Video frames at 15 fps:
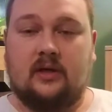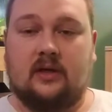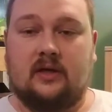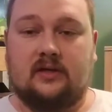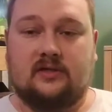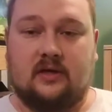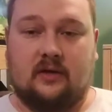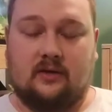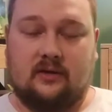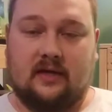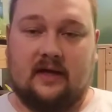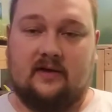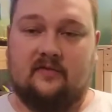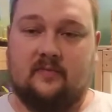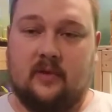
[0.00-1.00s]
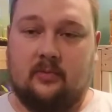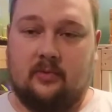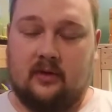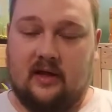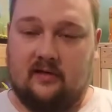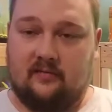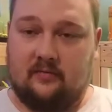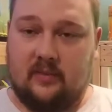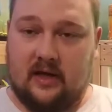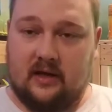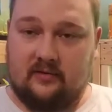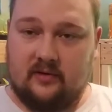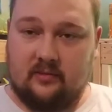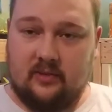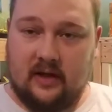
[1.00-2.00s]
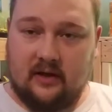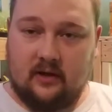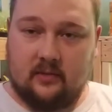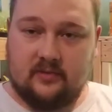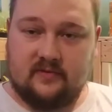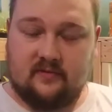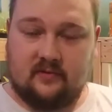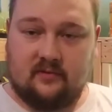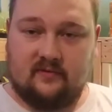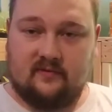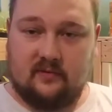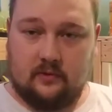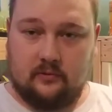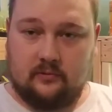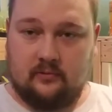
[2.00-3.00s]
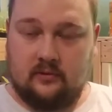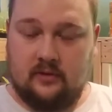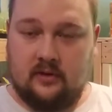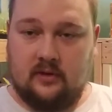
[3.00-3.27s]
is a lot of people have battery backups for their phone.